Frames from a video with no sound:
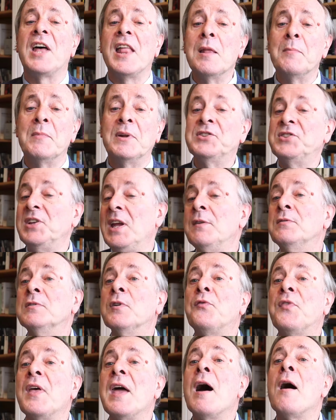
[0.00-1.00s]
elements, even
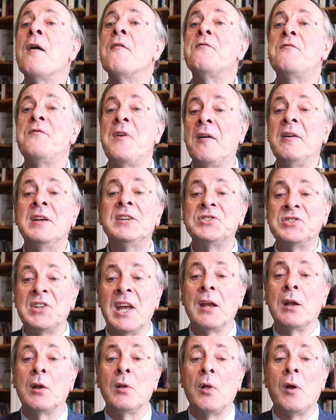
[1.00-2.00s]
if they are very
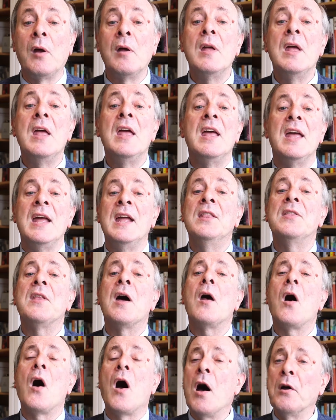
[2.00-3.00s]
secular in
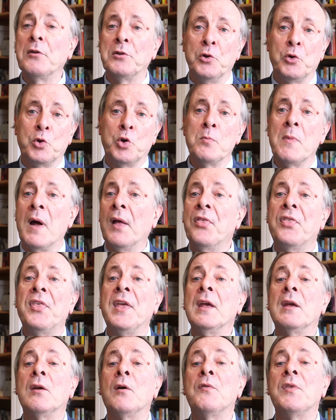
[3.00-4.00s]
their outlook. You might
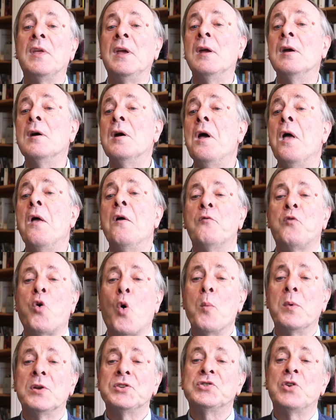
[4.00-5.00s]
think of the
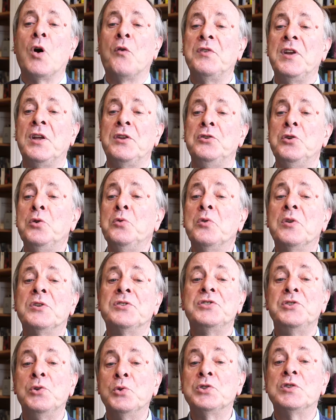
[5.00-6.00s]
former Soviet
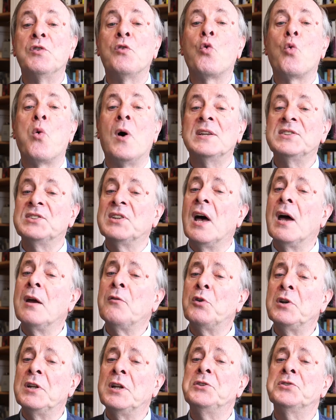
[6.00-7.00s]
Union's use of
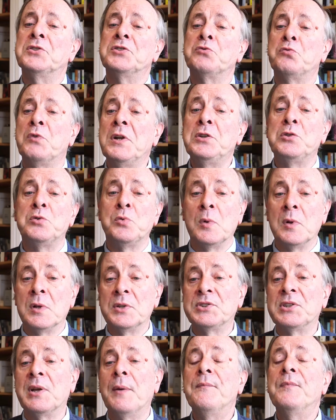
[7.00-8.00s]
quasi-religious
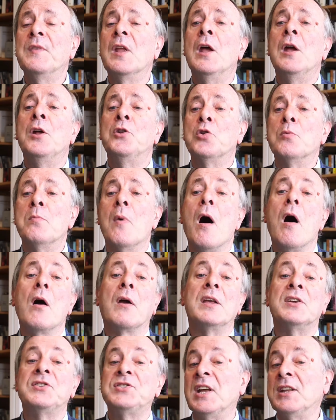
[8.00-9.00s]
rituals to
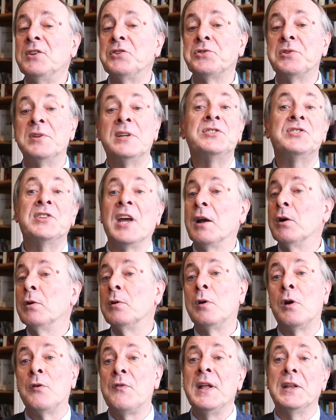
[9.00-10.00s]
mark essentially
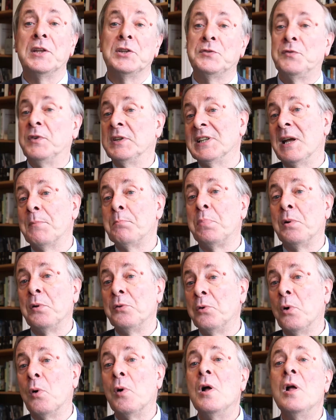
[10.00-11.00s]
secular events. For
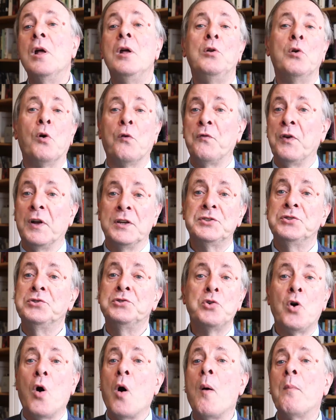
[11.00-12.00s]
example, your, your first
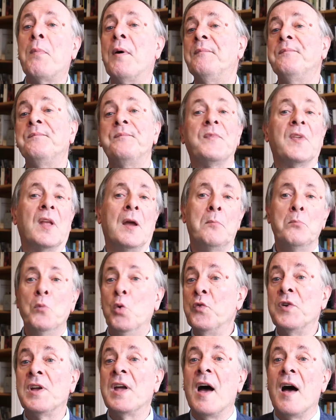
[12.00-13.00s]
job, a
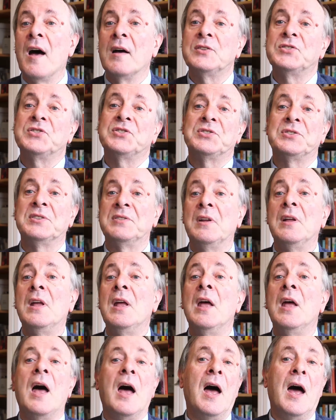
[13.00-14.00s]
moving house,
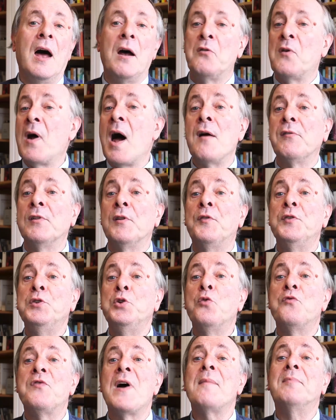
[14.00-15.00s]
uh, arrival of a
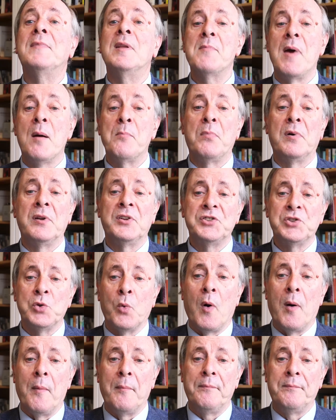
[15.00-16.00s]
new family member, and
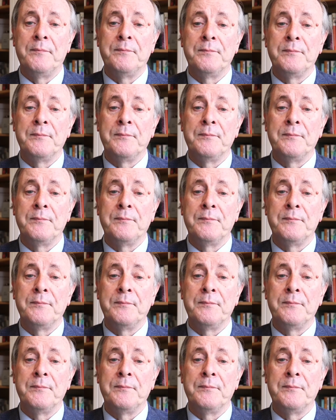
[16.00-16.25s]
so on.